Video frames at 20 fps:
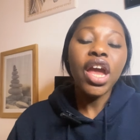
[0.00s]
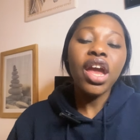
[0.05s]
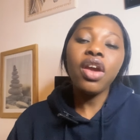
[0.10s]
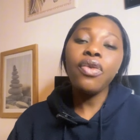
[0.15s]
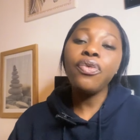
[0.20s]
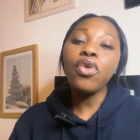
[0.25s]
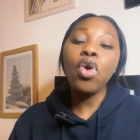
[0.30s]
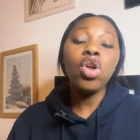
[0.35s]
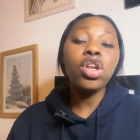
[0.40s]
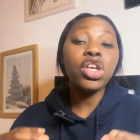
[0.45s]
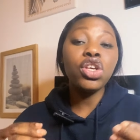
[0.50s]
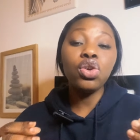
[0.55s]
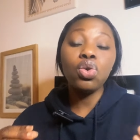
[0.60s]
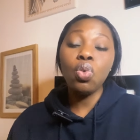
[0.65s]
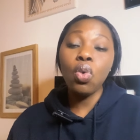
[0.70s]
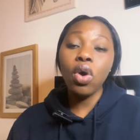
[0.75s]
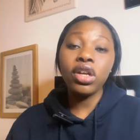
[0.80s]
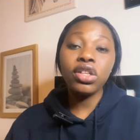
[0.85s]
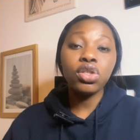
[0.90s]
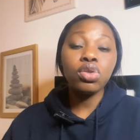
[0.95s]
If only you
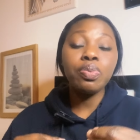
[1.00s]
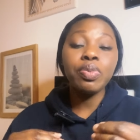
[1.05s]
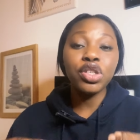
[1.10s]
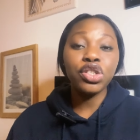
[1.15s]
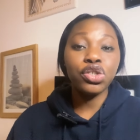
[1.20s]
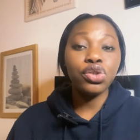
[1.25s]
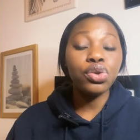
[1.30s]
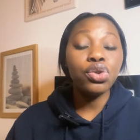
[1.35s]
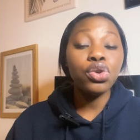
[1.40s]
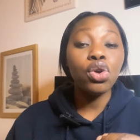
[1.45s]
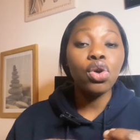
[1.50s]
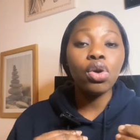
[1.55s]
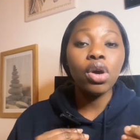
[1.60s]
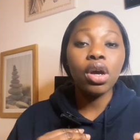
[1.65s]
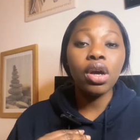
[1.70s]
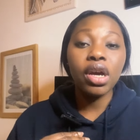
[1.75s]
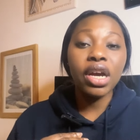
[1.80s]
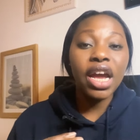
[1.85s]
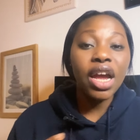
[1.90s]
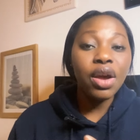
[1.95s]
want to pursue
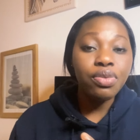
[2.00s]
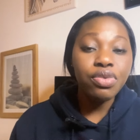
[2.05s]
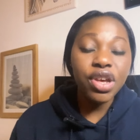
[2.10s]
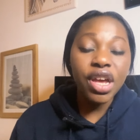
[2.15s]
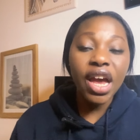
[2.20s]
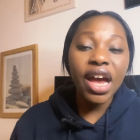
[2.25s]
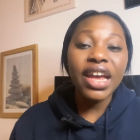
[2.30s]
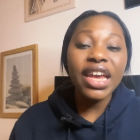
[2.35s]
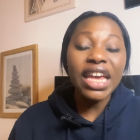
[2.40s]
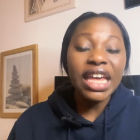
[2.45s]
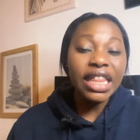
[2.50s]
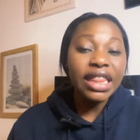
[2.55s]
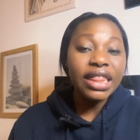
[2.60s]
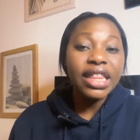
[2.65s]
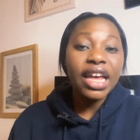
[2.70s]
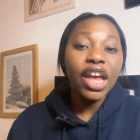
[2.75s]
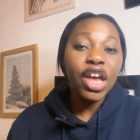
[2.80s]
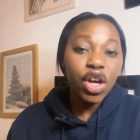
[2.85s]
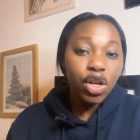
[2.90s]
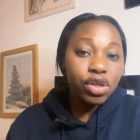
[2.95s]
your career in
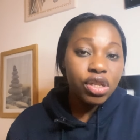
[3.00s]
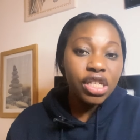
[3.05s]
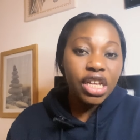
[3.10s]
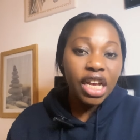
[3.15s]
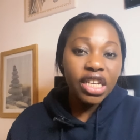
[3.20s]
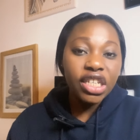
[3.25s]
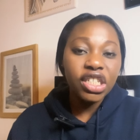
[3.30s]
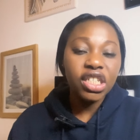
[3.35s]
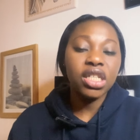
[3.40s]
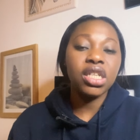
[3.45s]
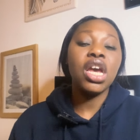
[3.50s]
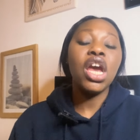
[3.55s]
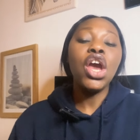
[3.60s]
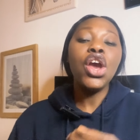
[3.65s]
the health section.